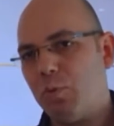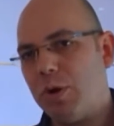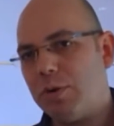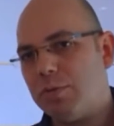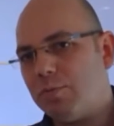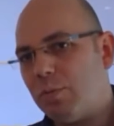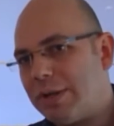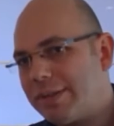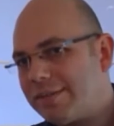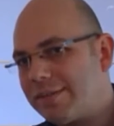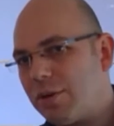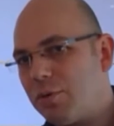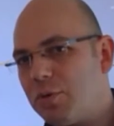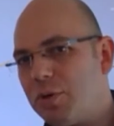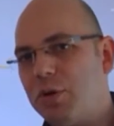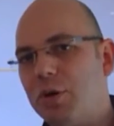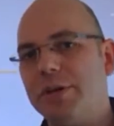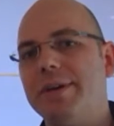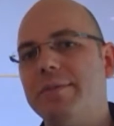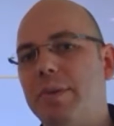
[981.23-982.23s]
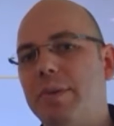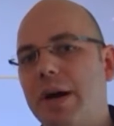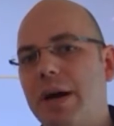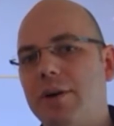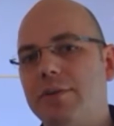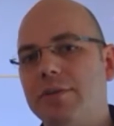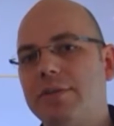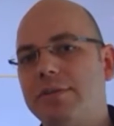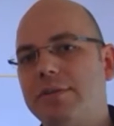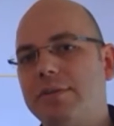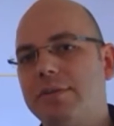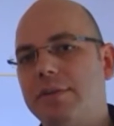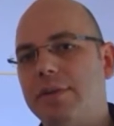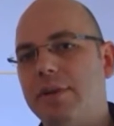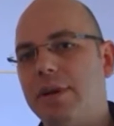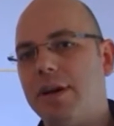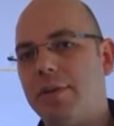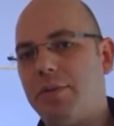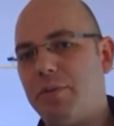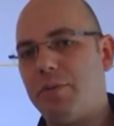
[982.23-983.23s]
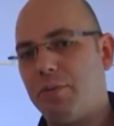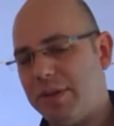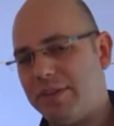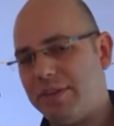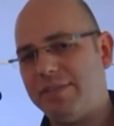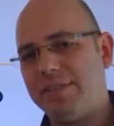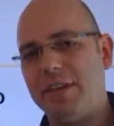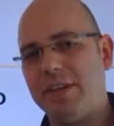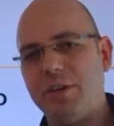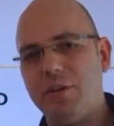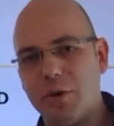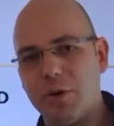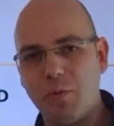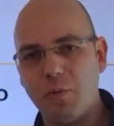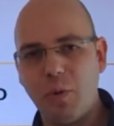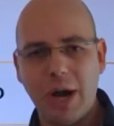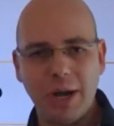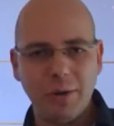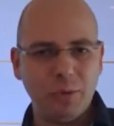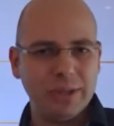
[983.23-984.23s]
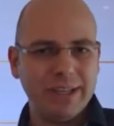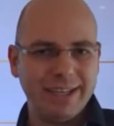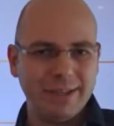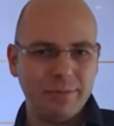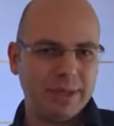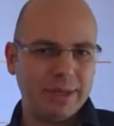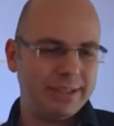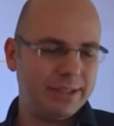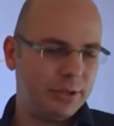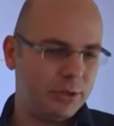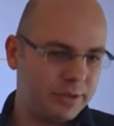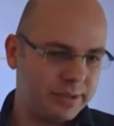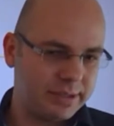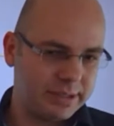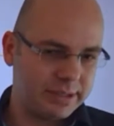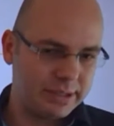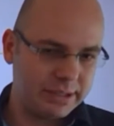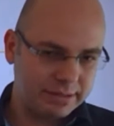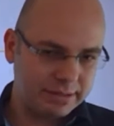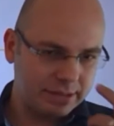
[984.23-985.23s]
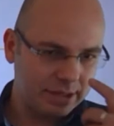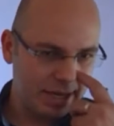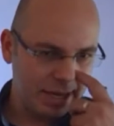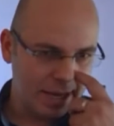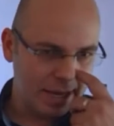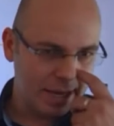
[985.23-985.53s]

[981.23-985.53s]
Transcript: what's so good about 3D Secure? Why would anybody use it?